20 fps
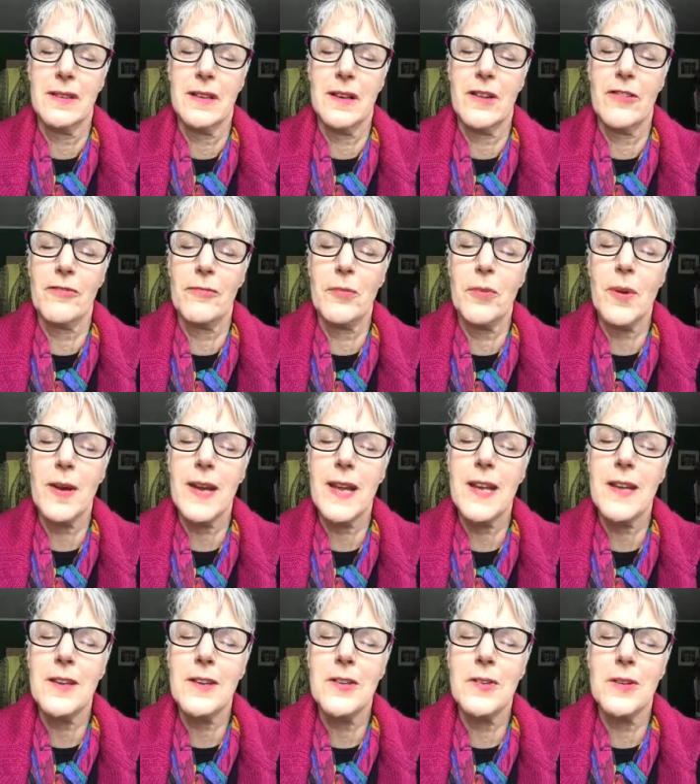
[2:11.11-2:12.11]
of
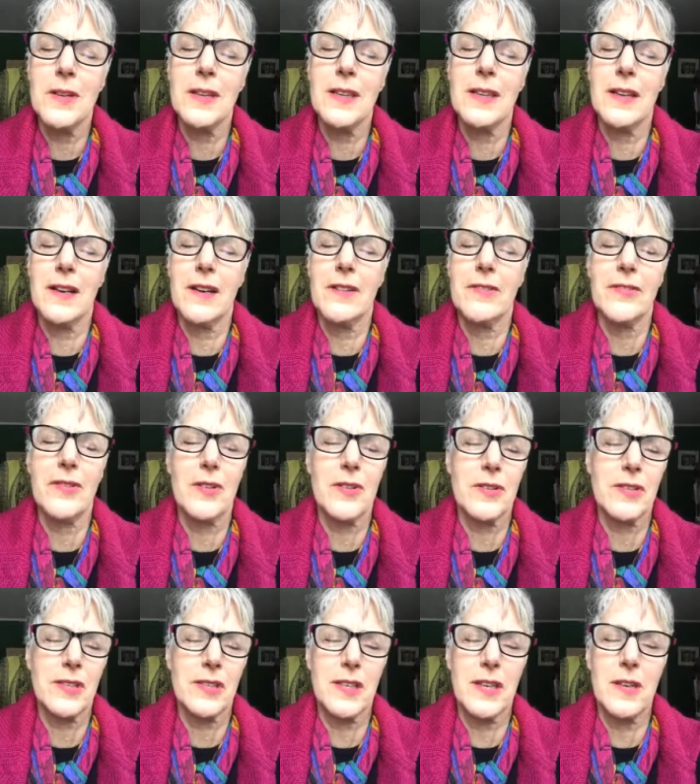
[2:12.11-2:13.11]
bringing your love, your
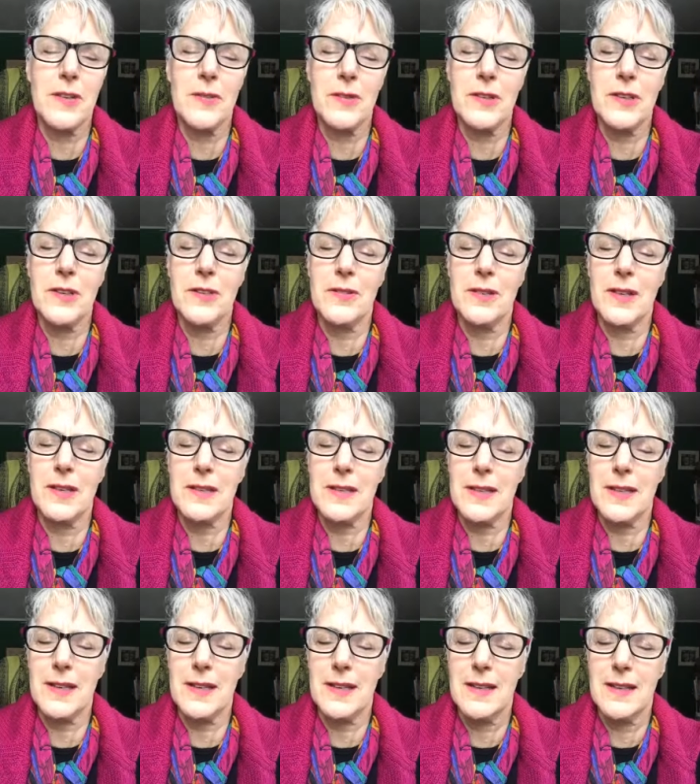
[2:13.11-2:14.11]
sacred
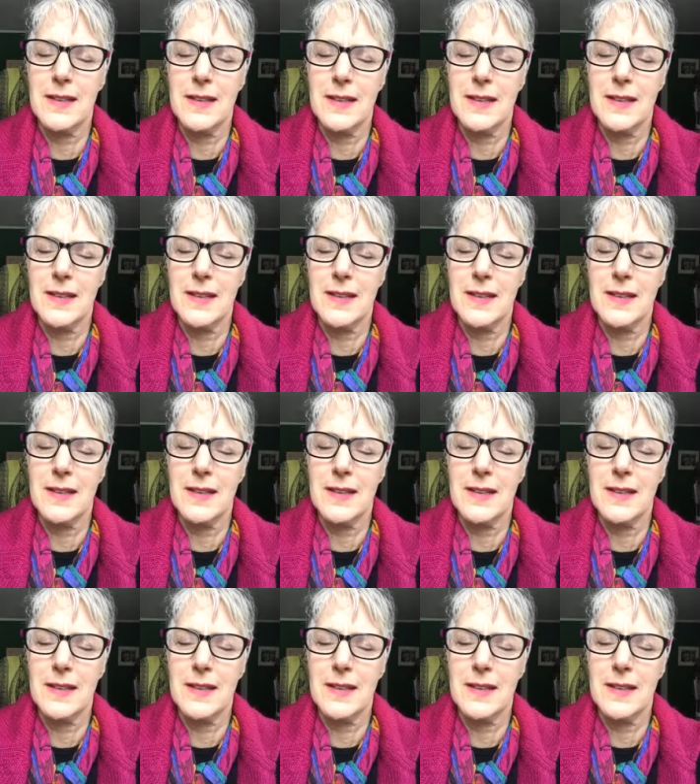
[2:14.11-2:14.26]
unity